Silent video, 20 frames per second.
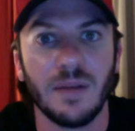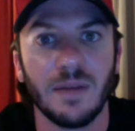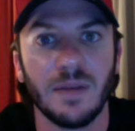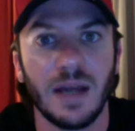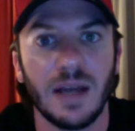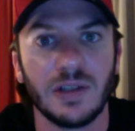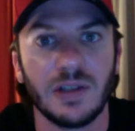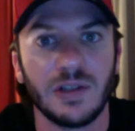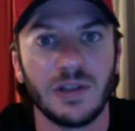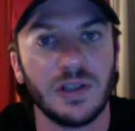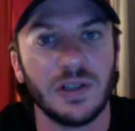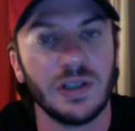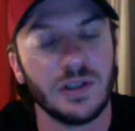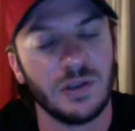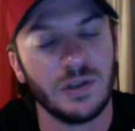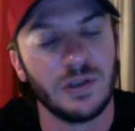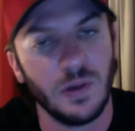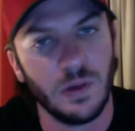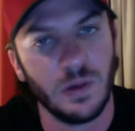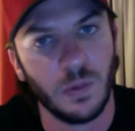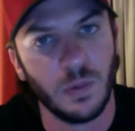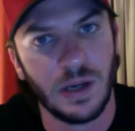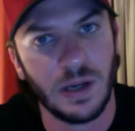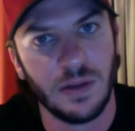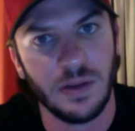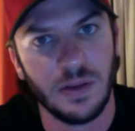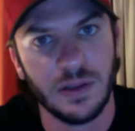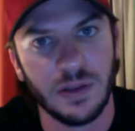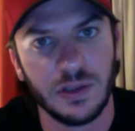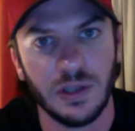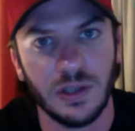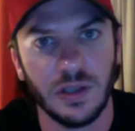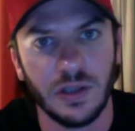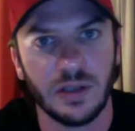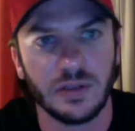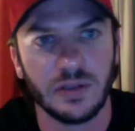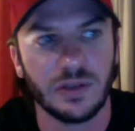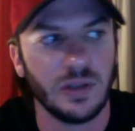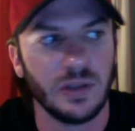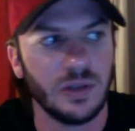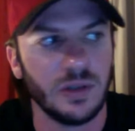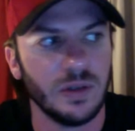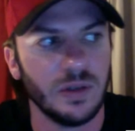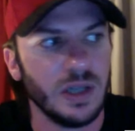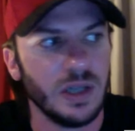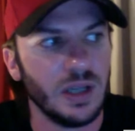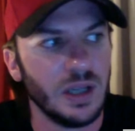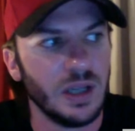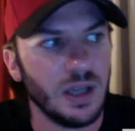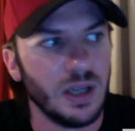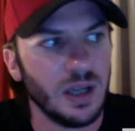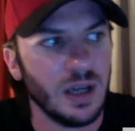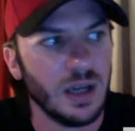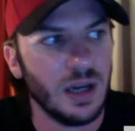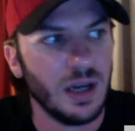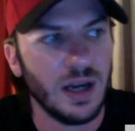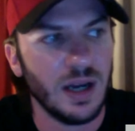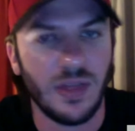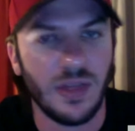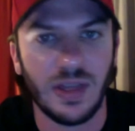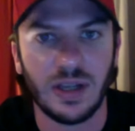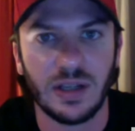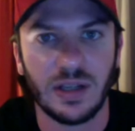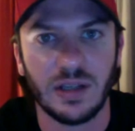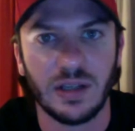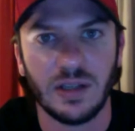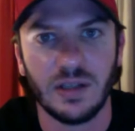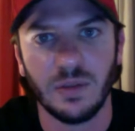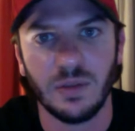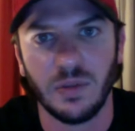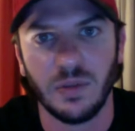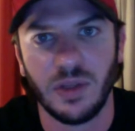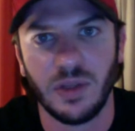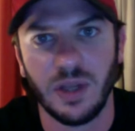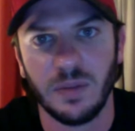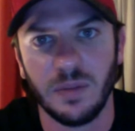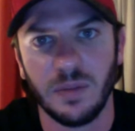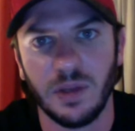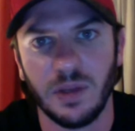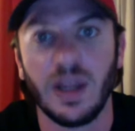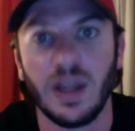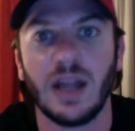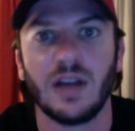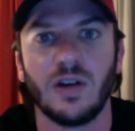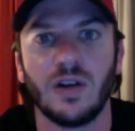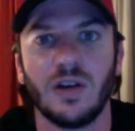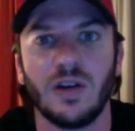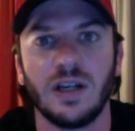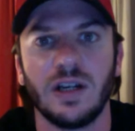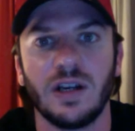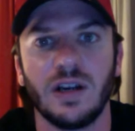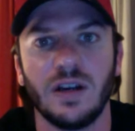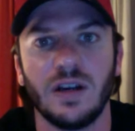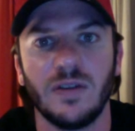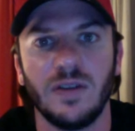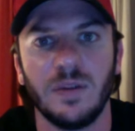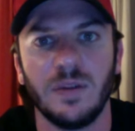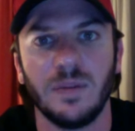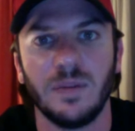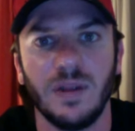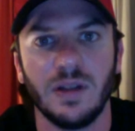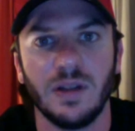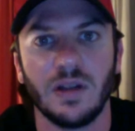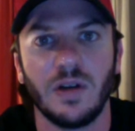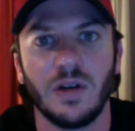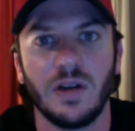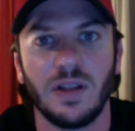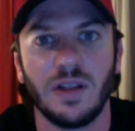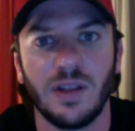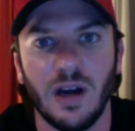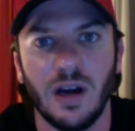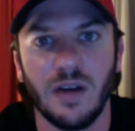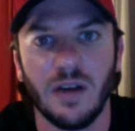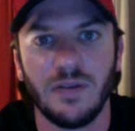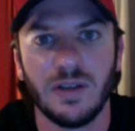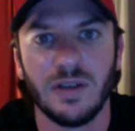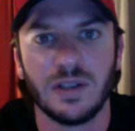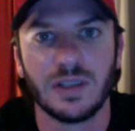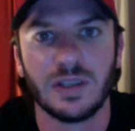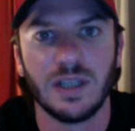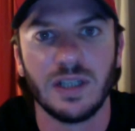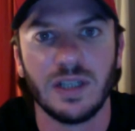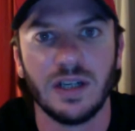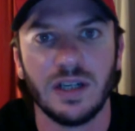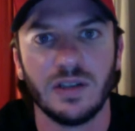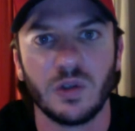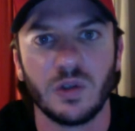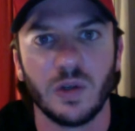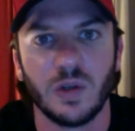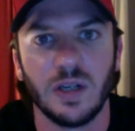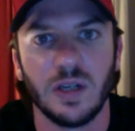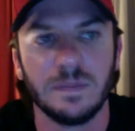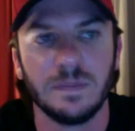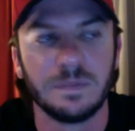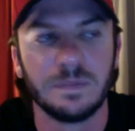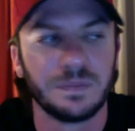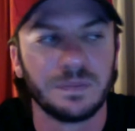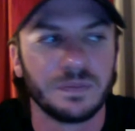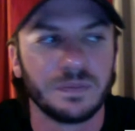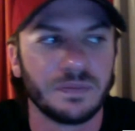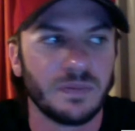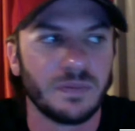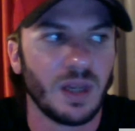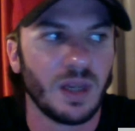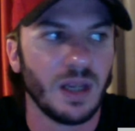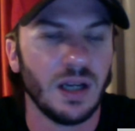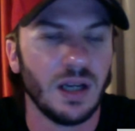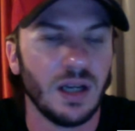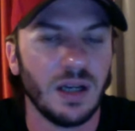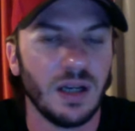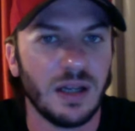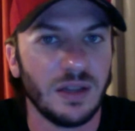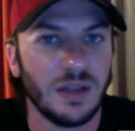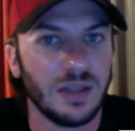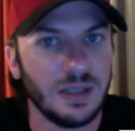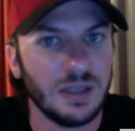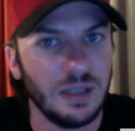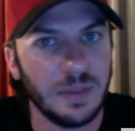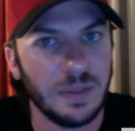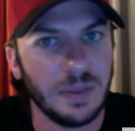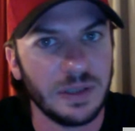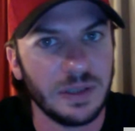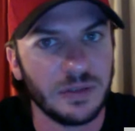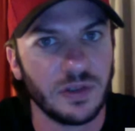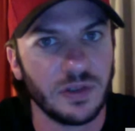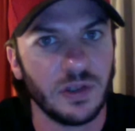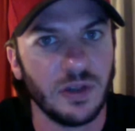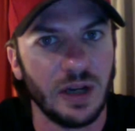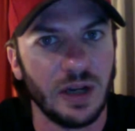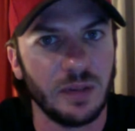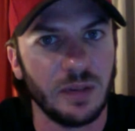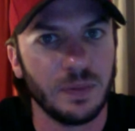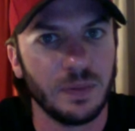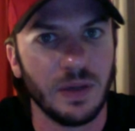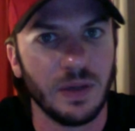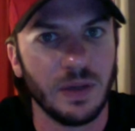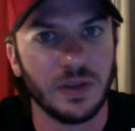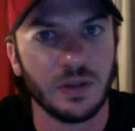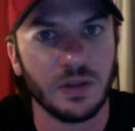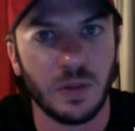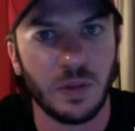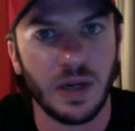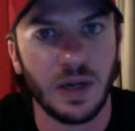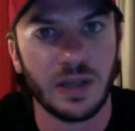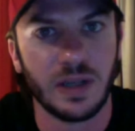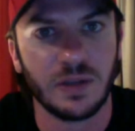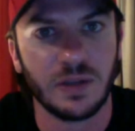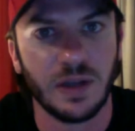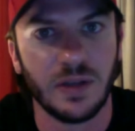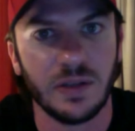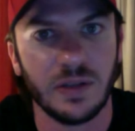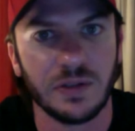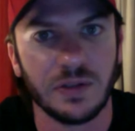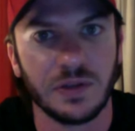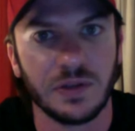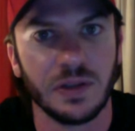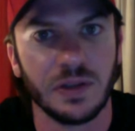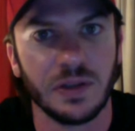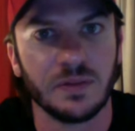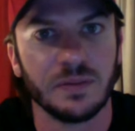last year. He's doing well this year. So I think with him, that learning curve, him learning the offense there in Detroit, I think he makes for a great play with his price around the industry.